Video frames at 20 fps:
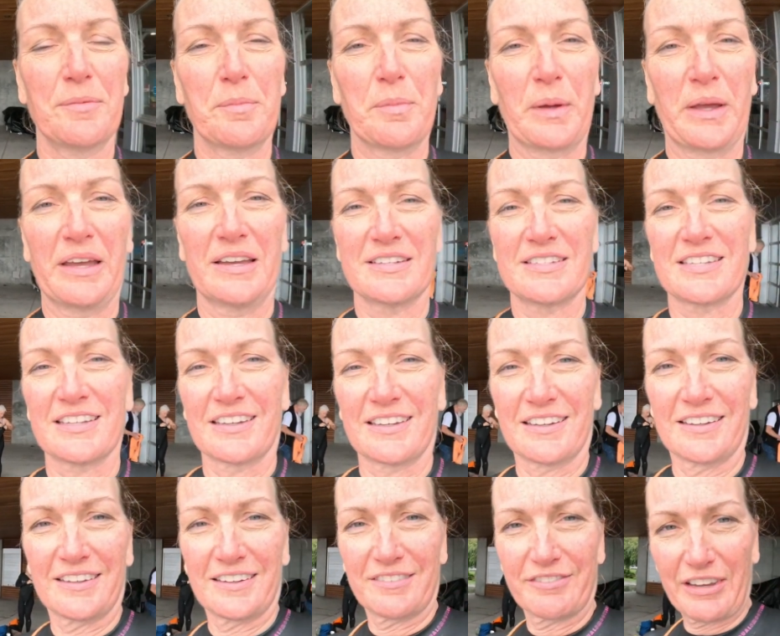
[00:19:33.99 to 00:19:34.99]
but
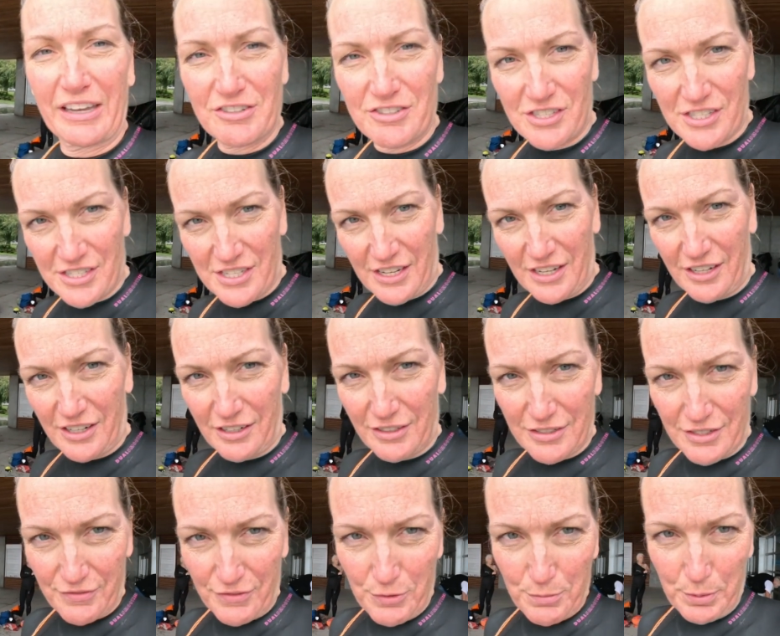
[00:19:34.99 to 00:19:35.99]
Val's is here,
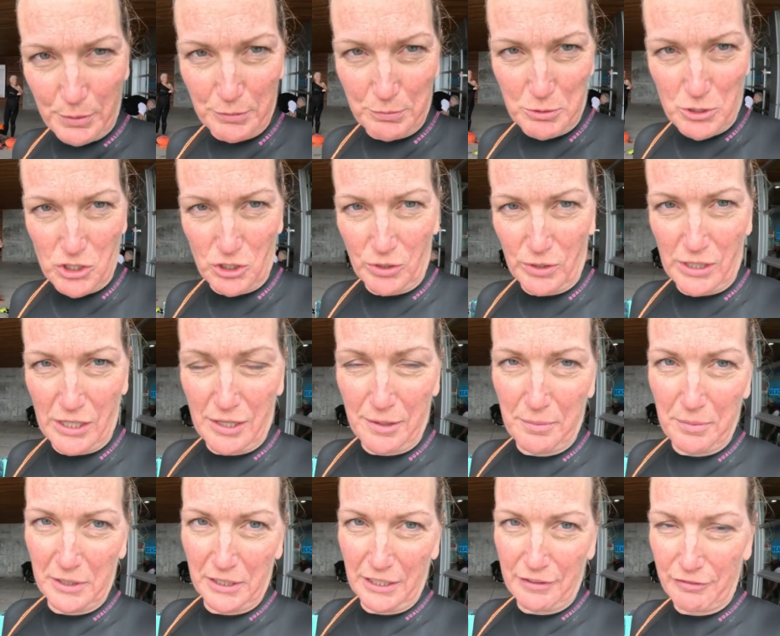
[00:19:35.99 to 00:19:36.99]
the people showed
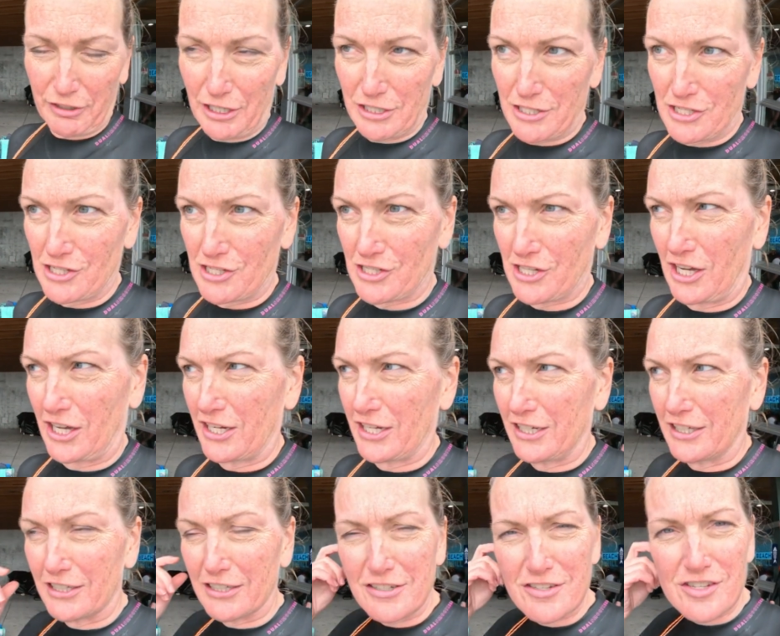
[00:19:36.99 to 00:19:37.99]
up, lifeguards just got
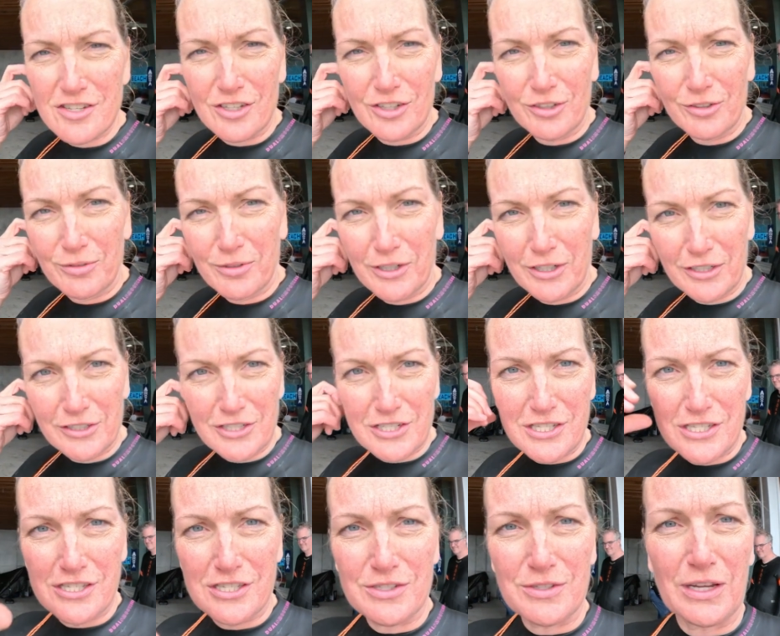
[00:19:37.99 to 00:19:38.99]
here, so we're all
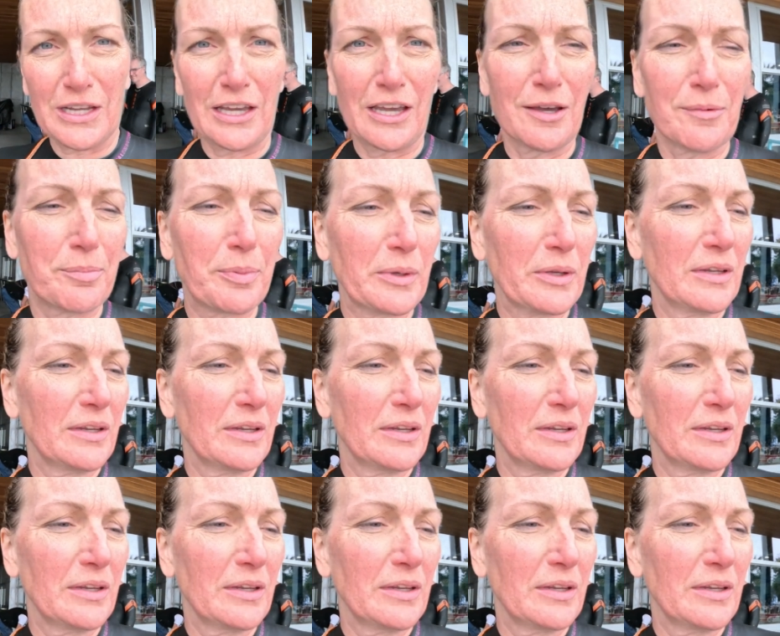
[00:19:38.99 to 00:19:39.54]
just suiting up.